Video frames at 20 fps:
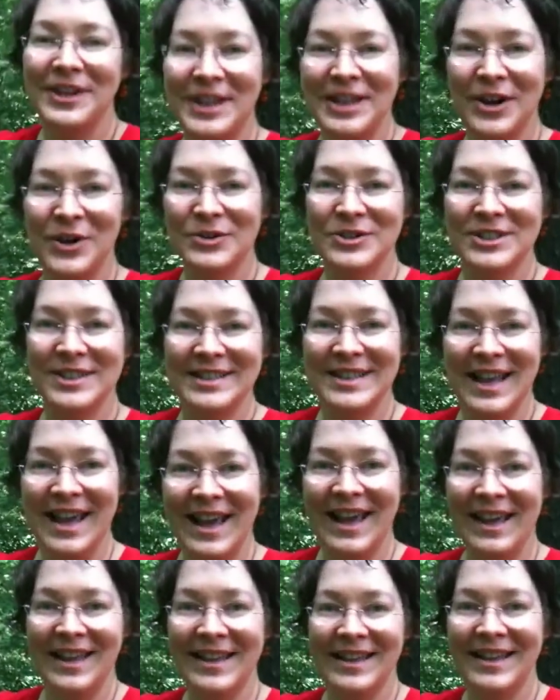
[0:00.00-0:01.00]
video
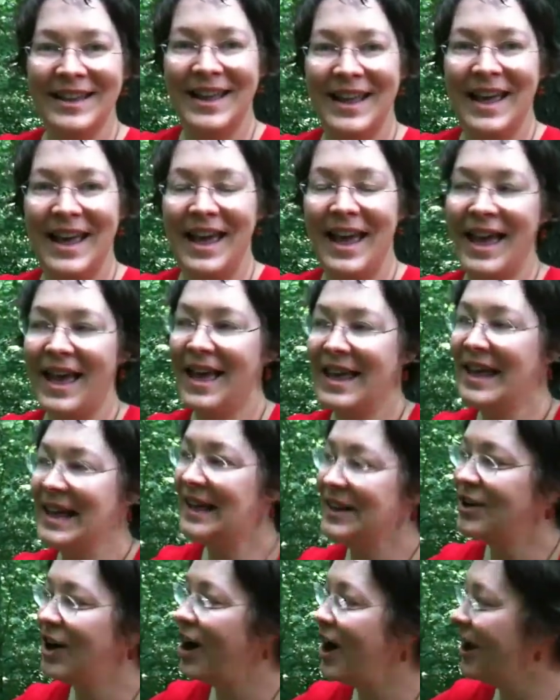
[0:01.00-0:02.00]
today
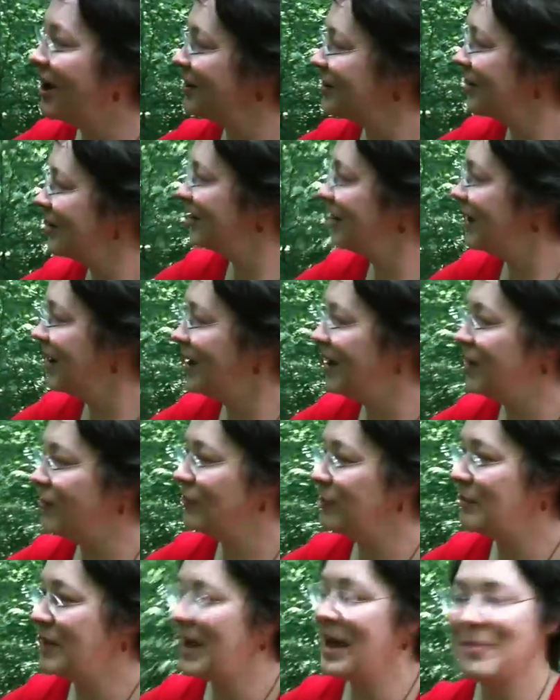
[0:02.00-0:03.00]
in honor
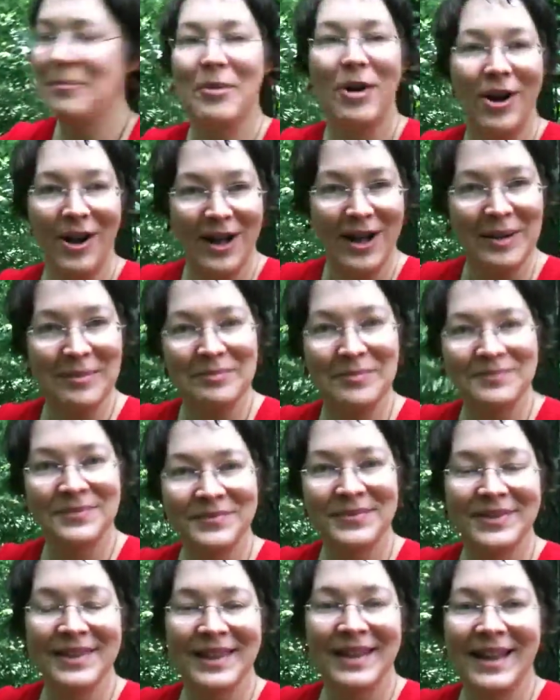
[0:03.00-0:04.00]
of my mom
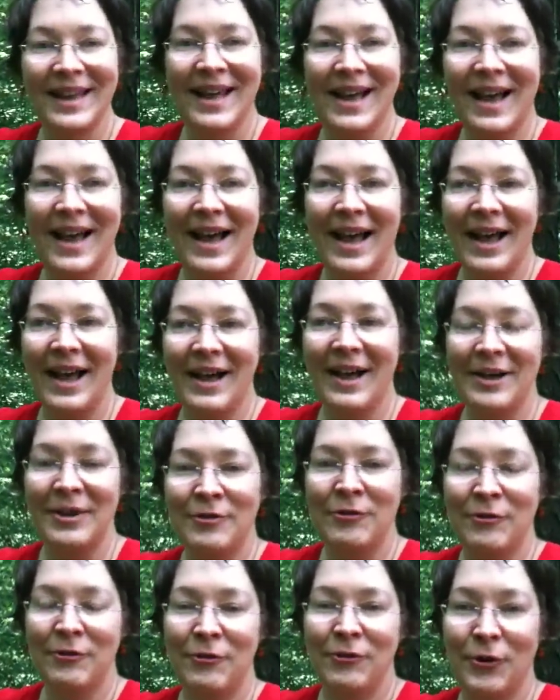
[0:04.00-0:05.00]
uh,
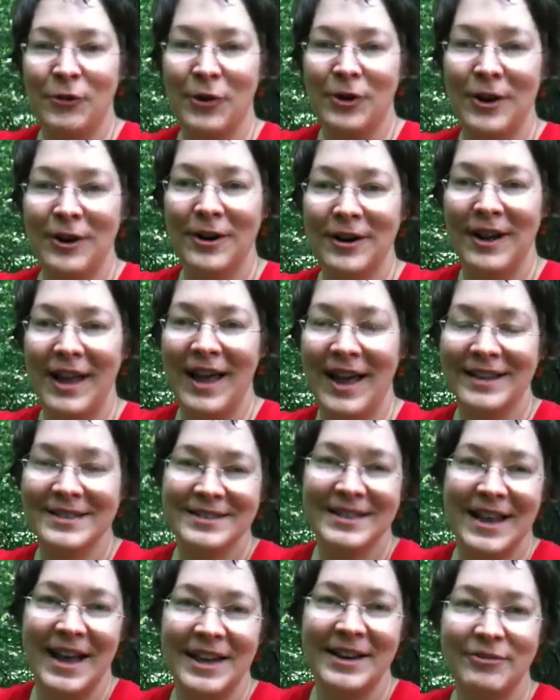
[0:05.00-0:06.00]
for
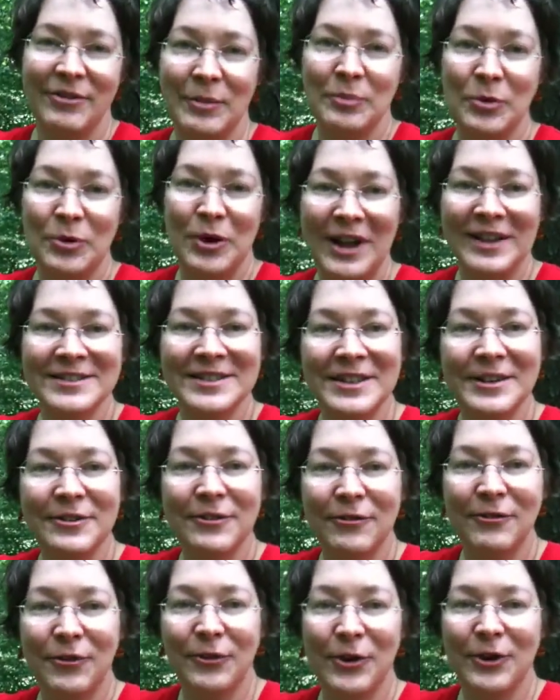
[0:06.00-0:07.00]
as kind of a
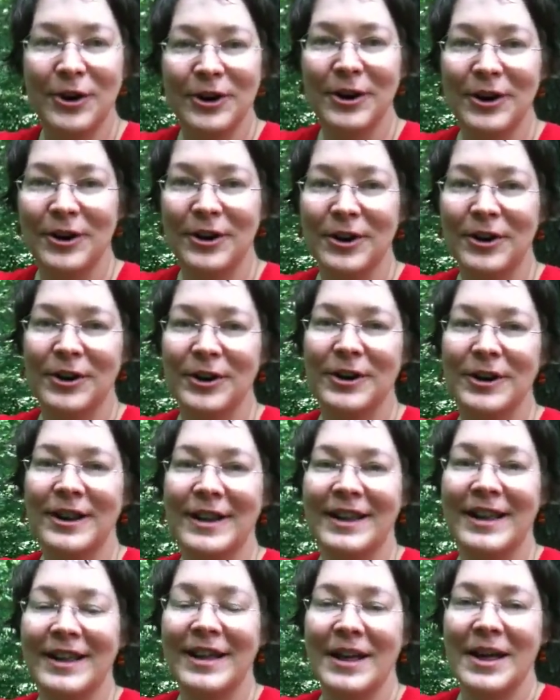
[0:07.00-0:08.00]
present for her
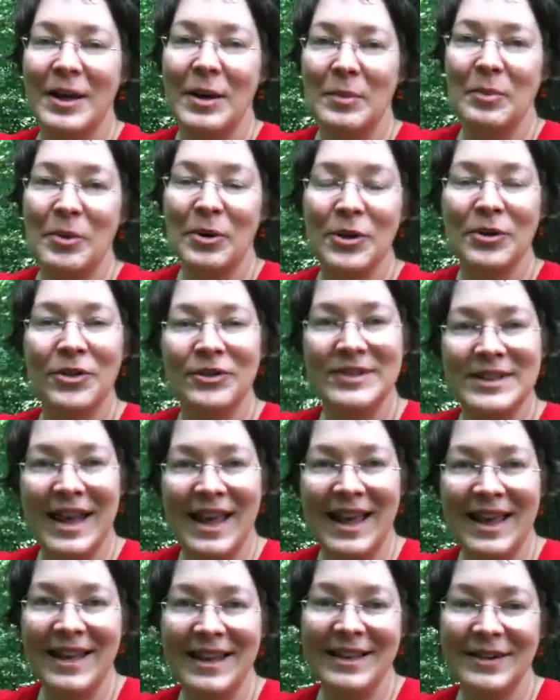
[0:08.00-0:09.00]

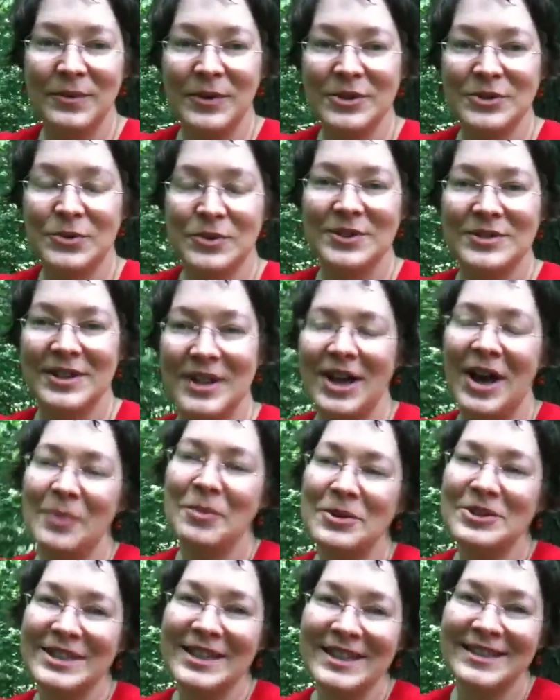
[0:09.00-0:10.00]
birthday, which was a
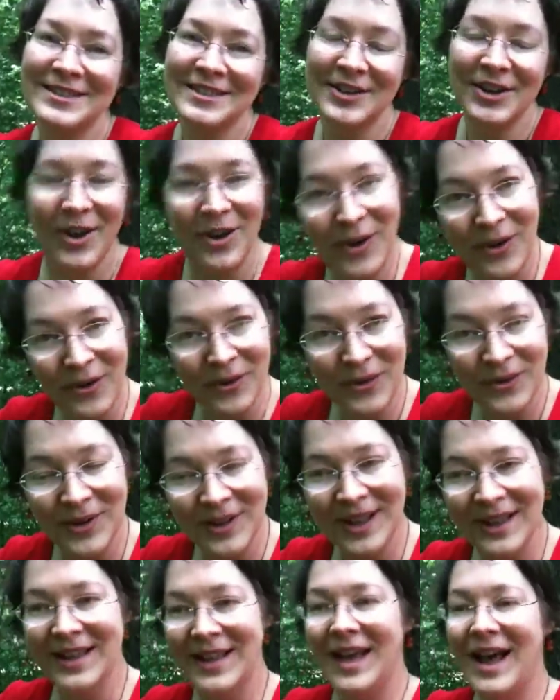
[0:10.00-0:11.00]
couple days ago.
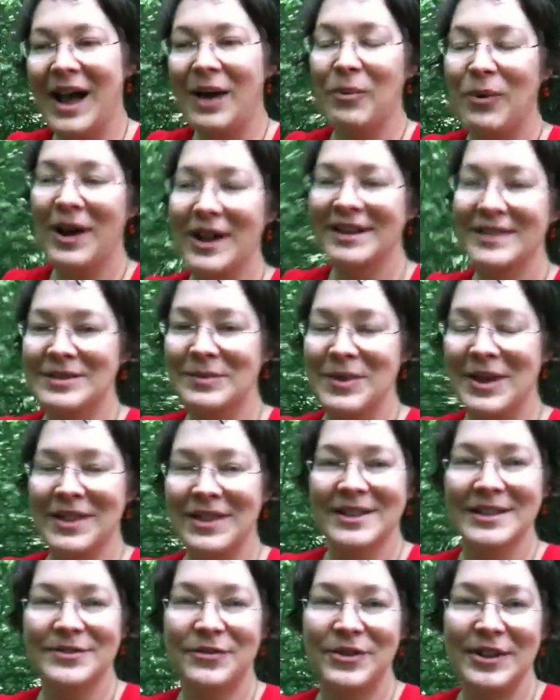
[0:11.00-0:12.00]
I wanted to
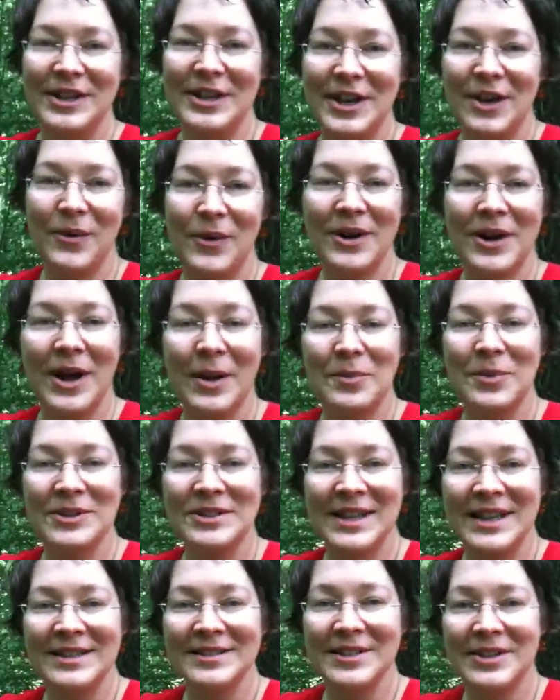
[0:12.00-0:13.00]
make this video a couple
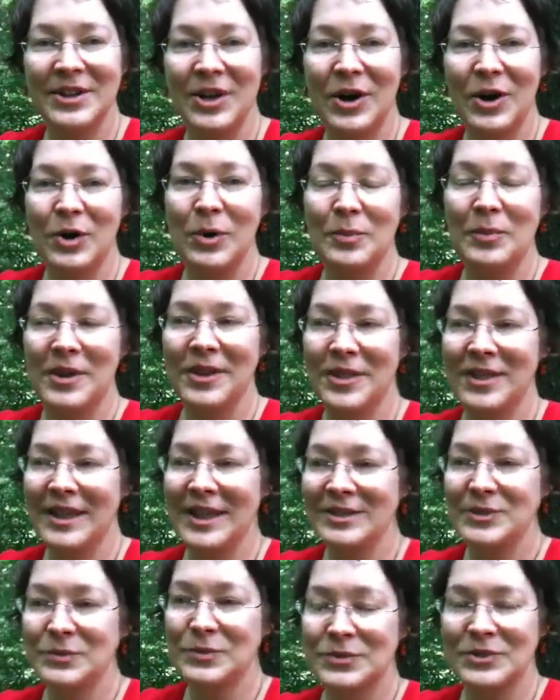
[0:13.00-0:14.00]
days ago, but
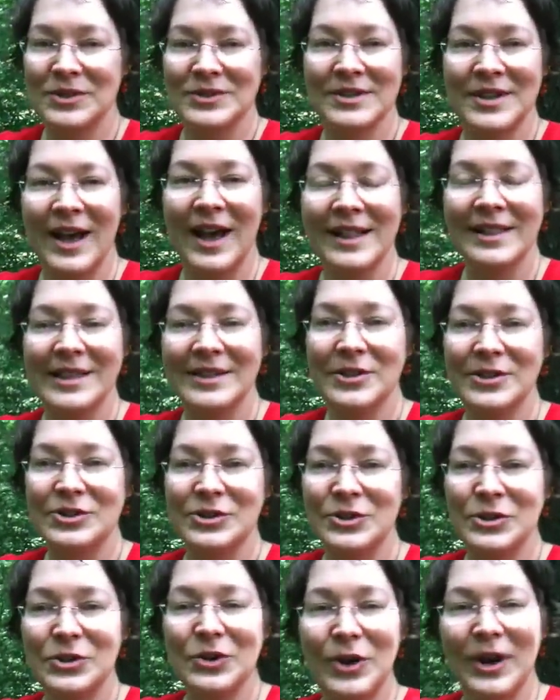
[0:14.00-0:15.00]
things just got a
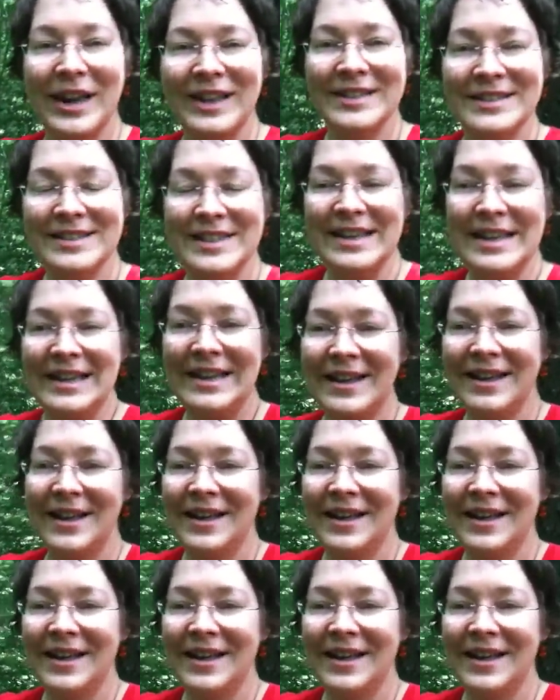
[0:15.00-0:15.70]
little too crazy.